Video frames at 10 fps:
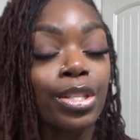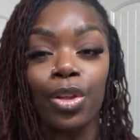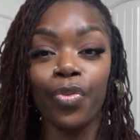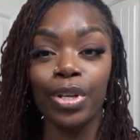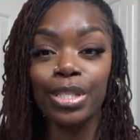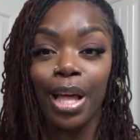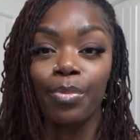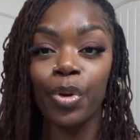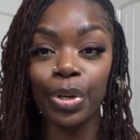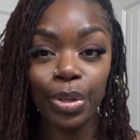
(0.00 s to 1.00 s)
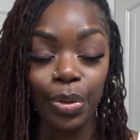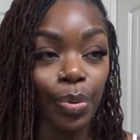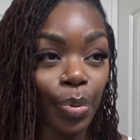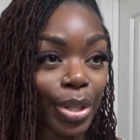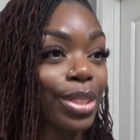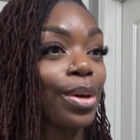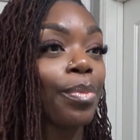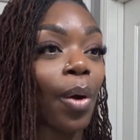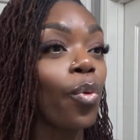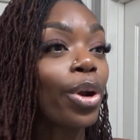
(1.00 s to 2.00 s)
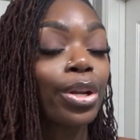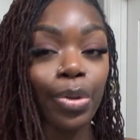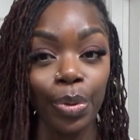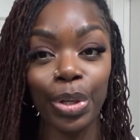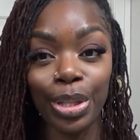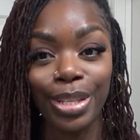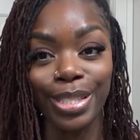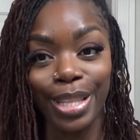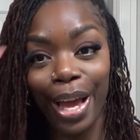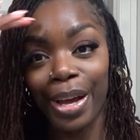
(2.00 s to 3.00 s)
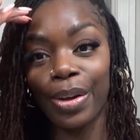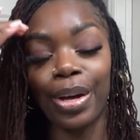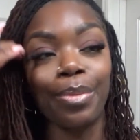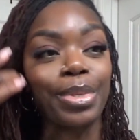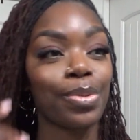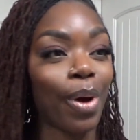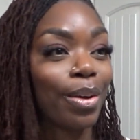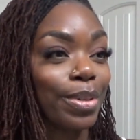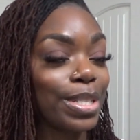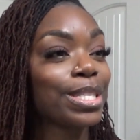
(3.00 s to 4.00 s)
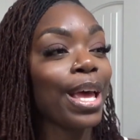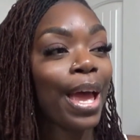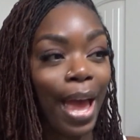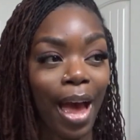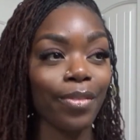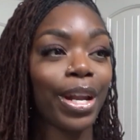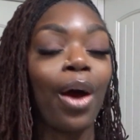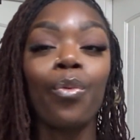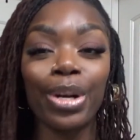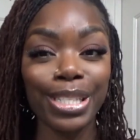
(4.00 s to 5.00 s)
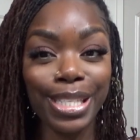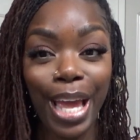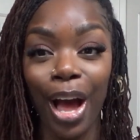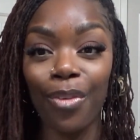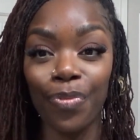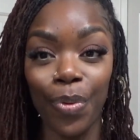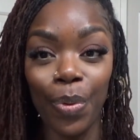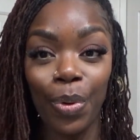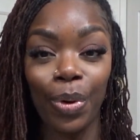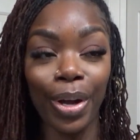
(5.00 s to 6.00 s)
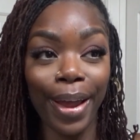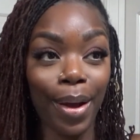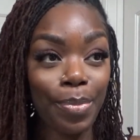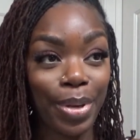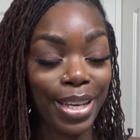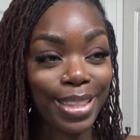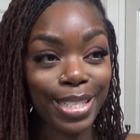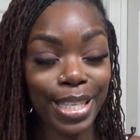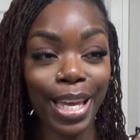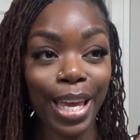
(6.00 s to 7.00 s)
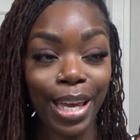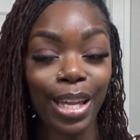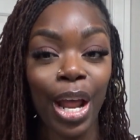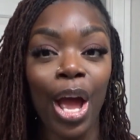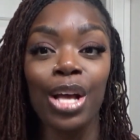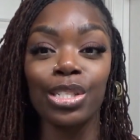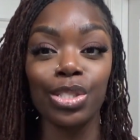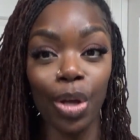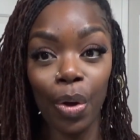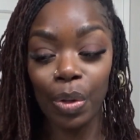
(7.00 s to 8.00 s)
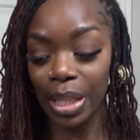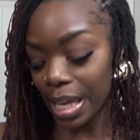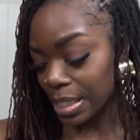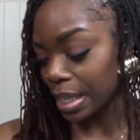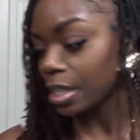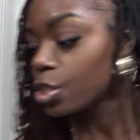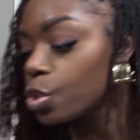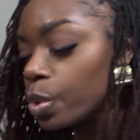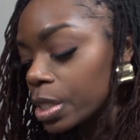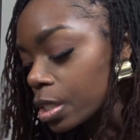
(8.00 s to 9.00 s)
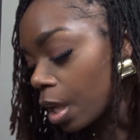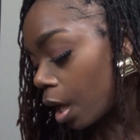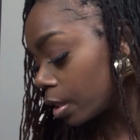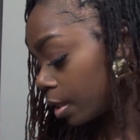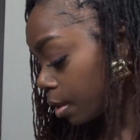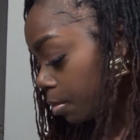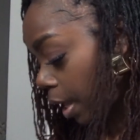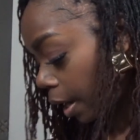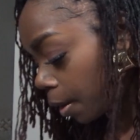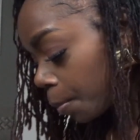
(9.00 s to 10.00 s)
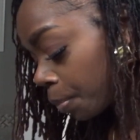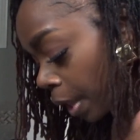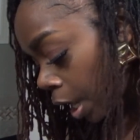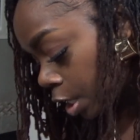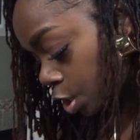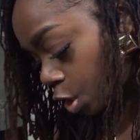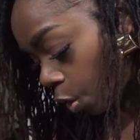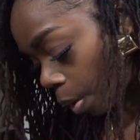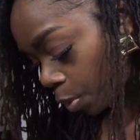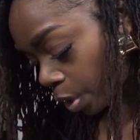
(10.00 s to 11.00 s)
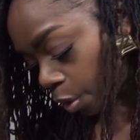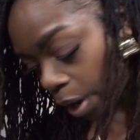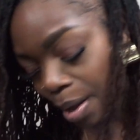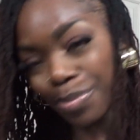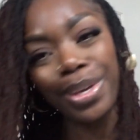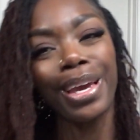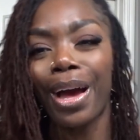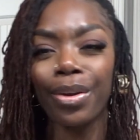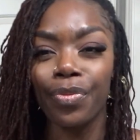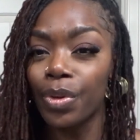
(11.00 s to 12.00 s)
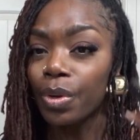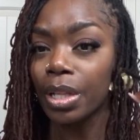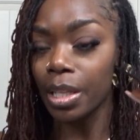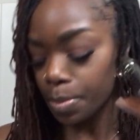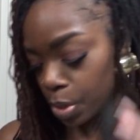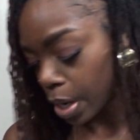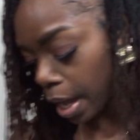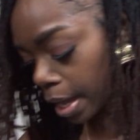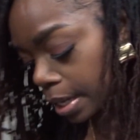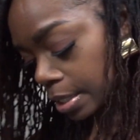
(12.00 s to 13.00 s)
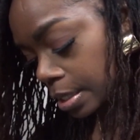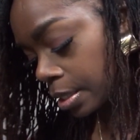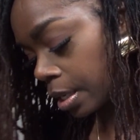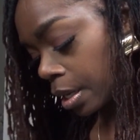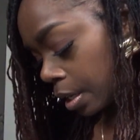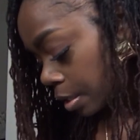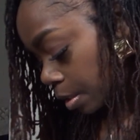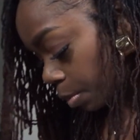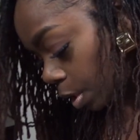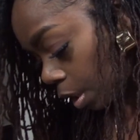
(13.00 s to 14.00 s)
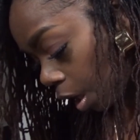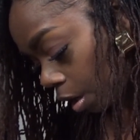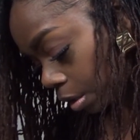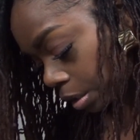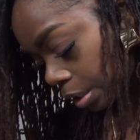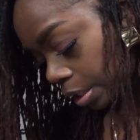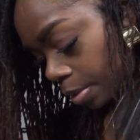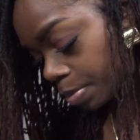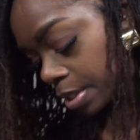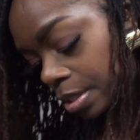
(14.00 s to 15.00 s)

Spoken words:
So the first thing I'm gonna do with them, I wanna do it in this style. It's why I was having it. I wanna see how full and how big this can get. So let's get to installing them now. So I'm gonna grab me out a few clips, you guys. Some claw clips,